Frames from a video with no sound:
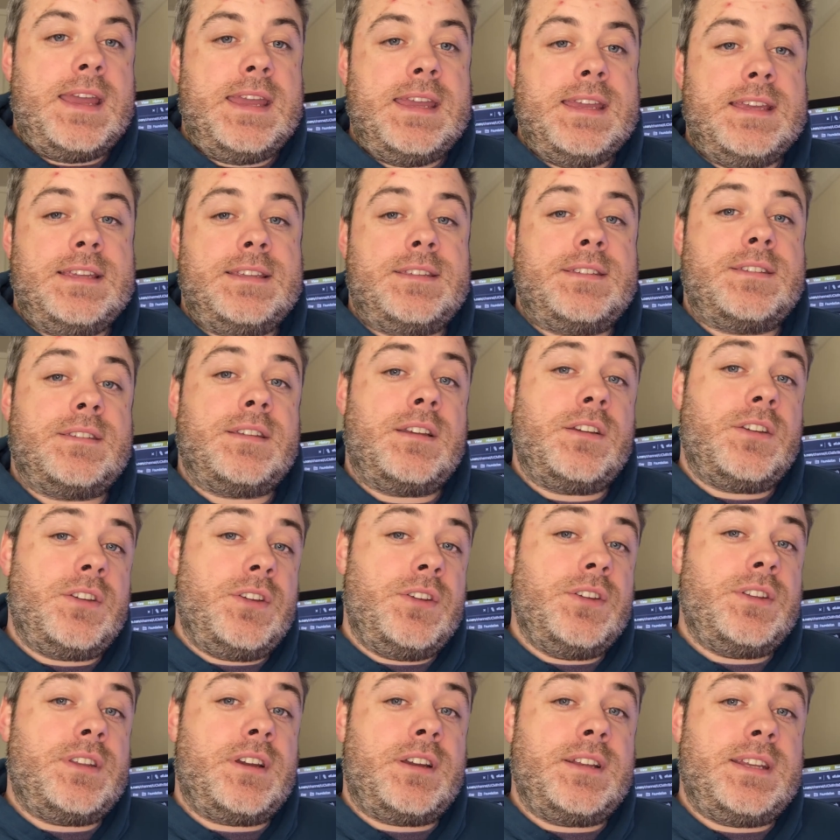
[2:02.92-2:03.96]
it is a
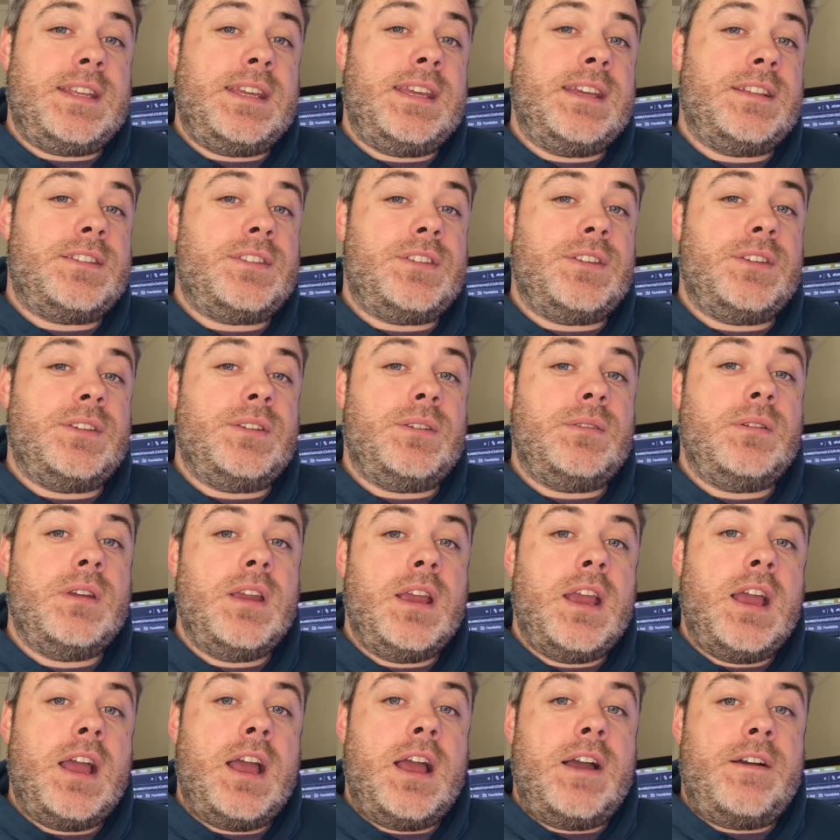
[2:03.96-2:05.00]
good idea to
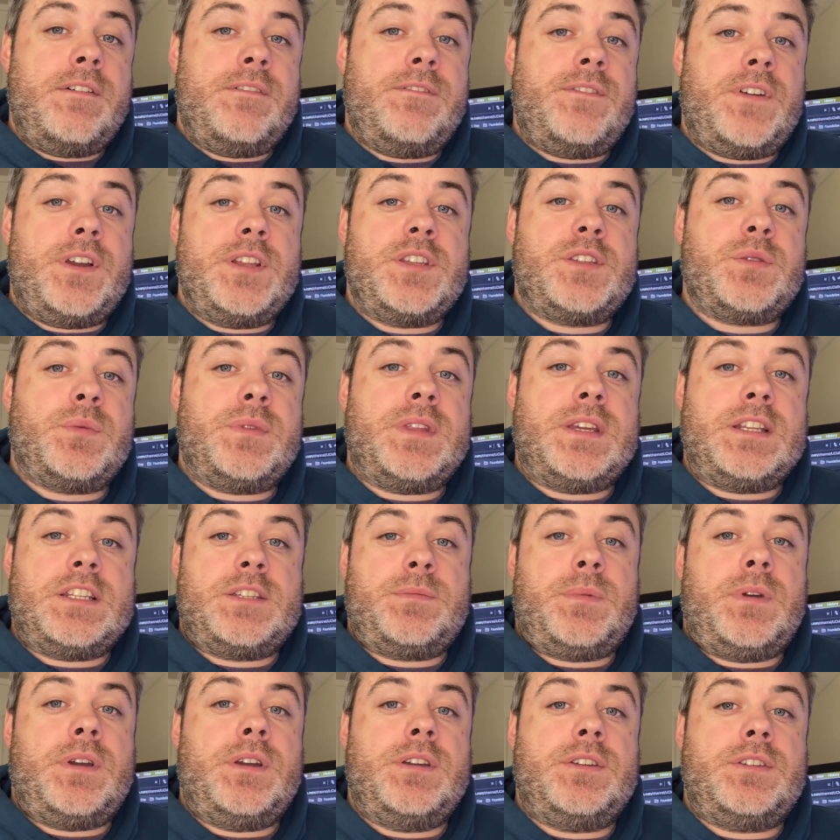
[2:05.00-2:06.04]
find someone that
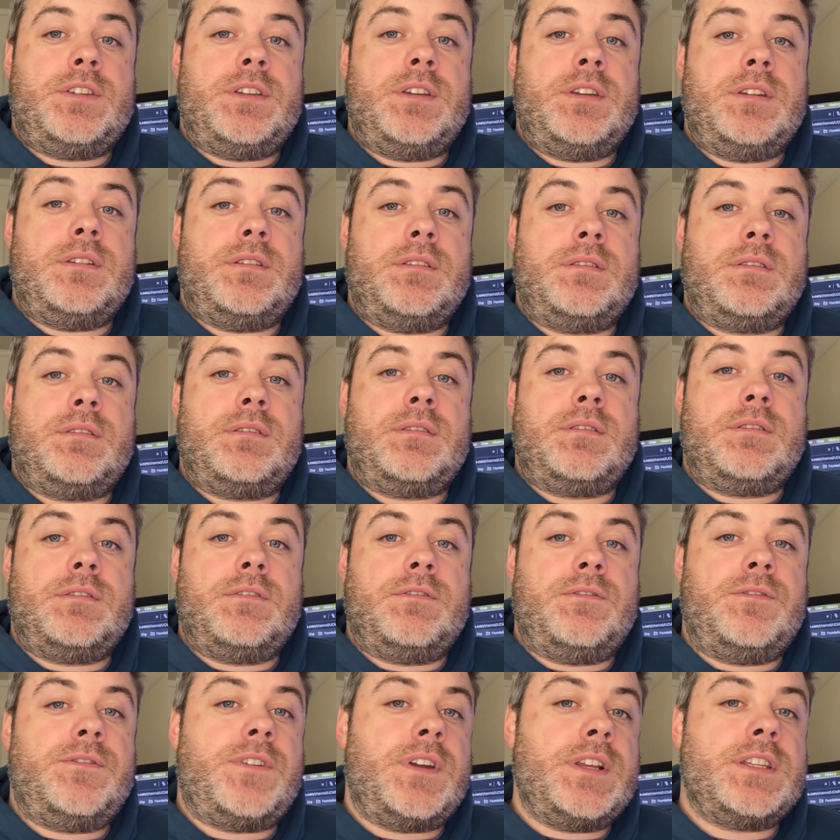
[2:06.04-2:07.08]
inspires you,
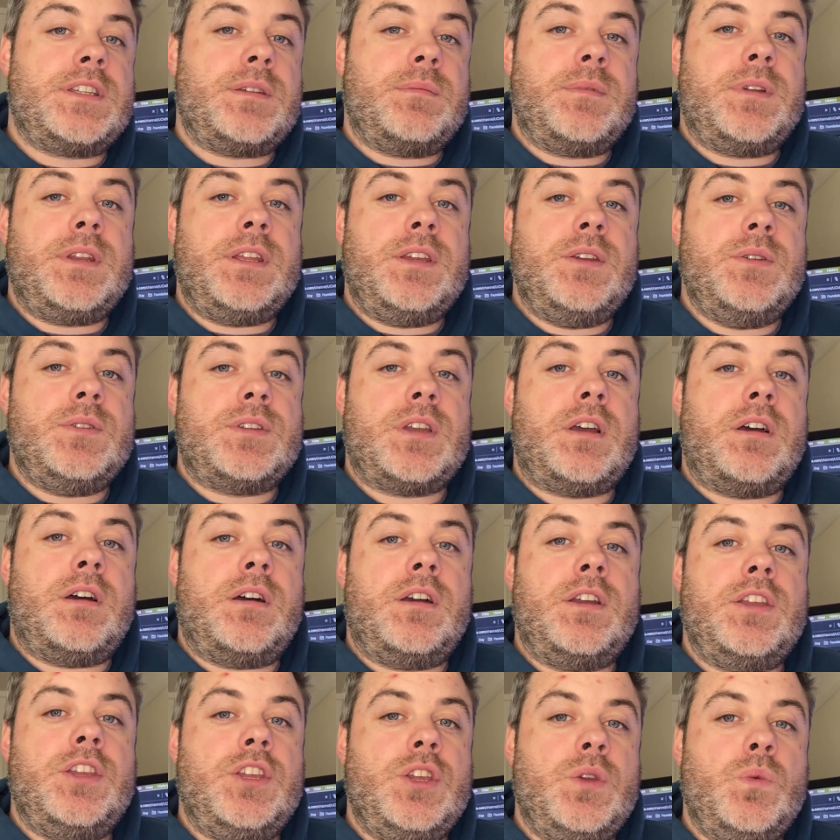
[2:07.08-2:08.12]
find somebody whose
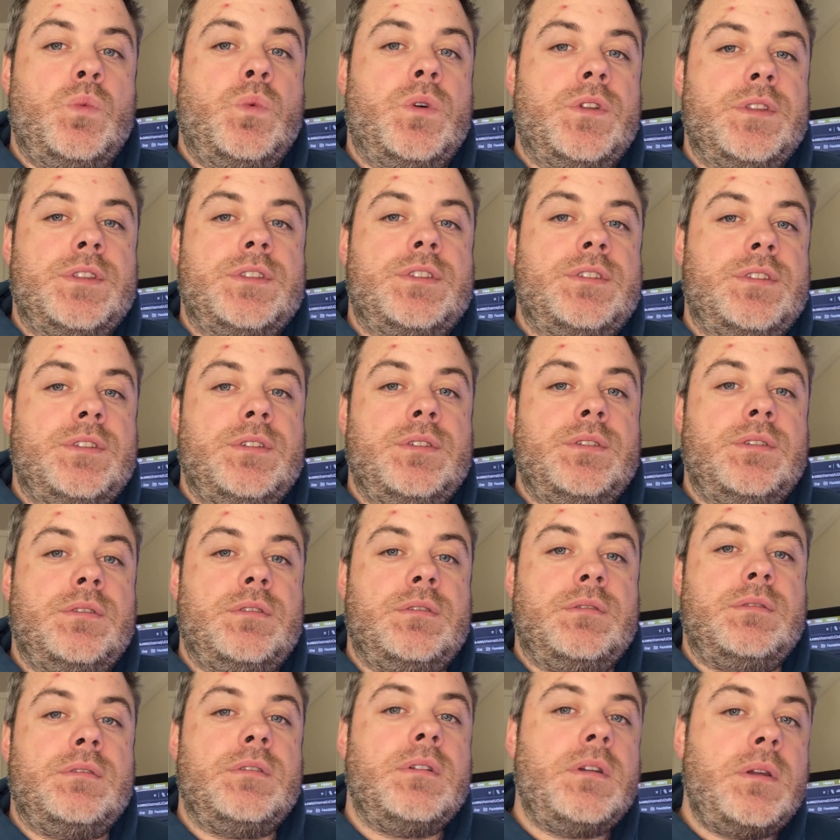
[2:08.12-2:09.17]
art you want to
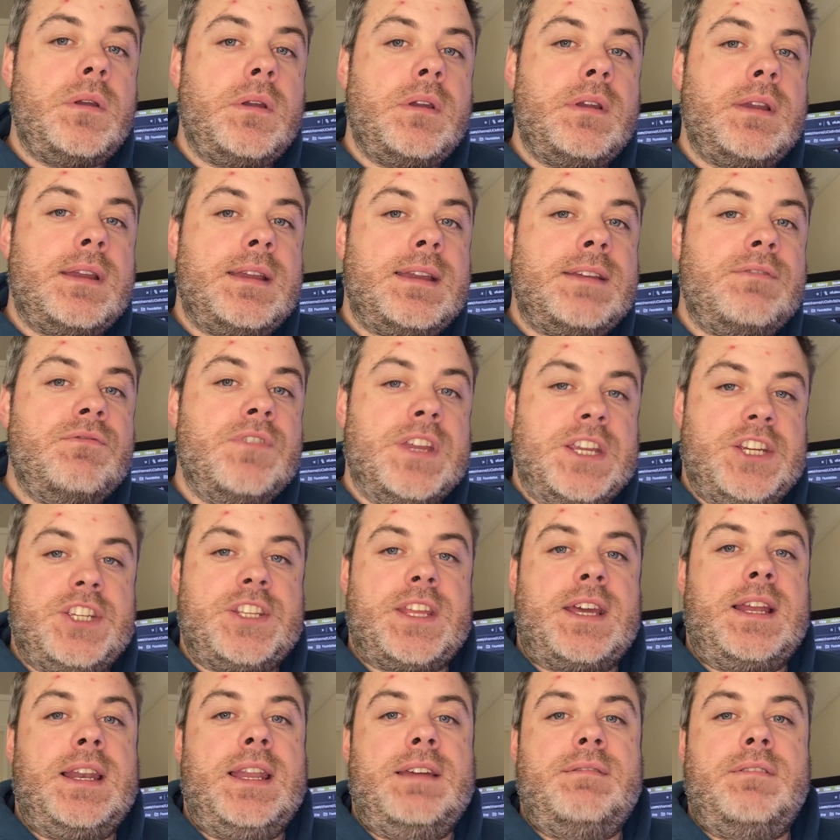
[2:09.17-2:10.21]
reach
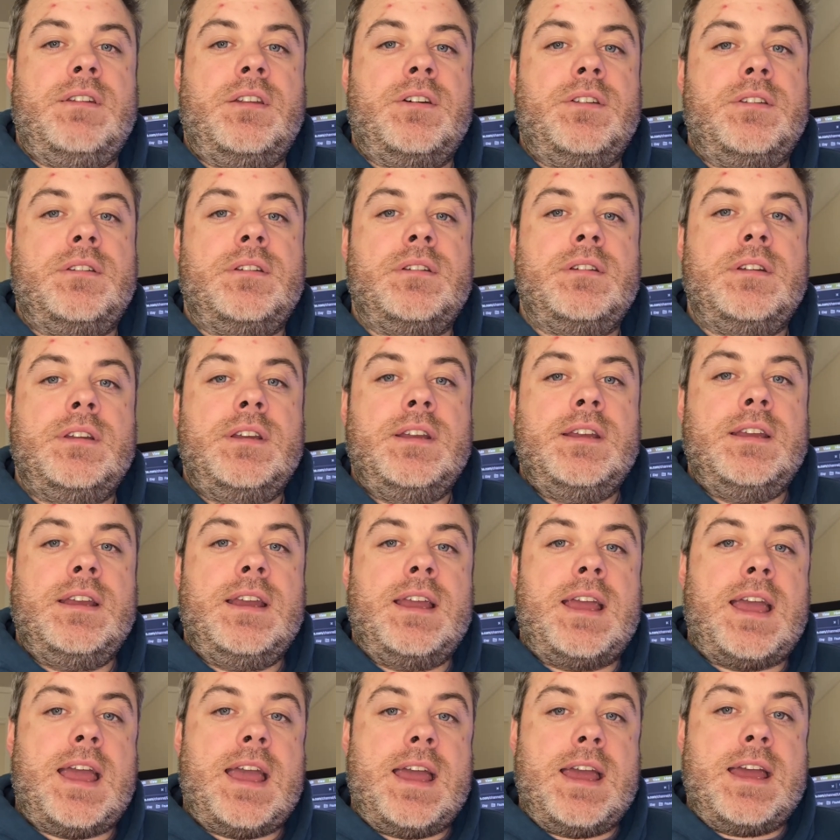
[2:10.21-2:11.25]
that level on,
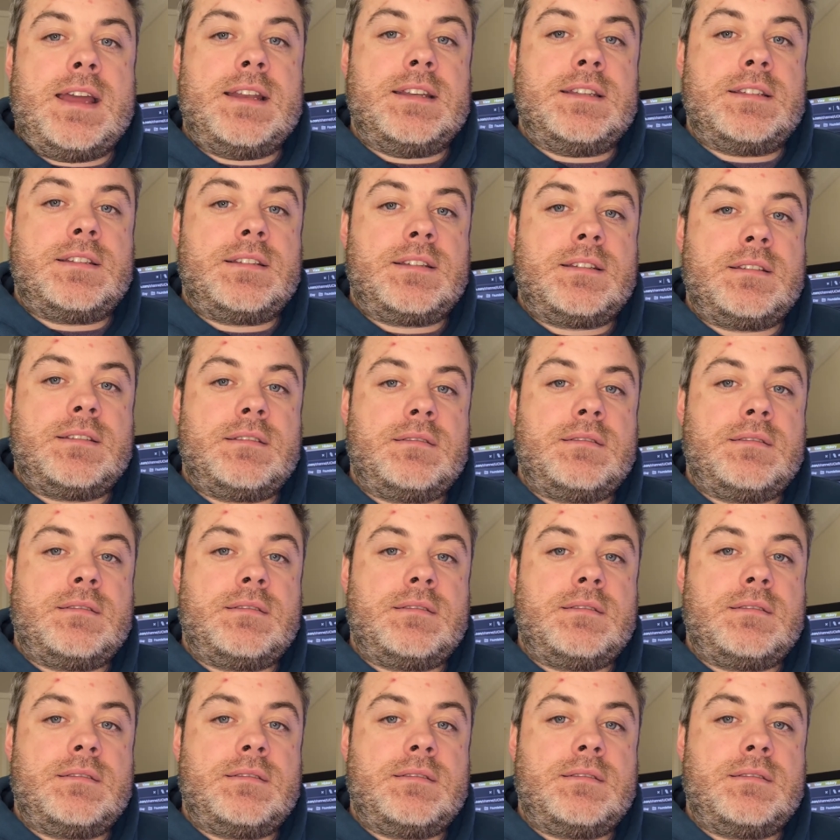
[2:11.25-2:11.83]
and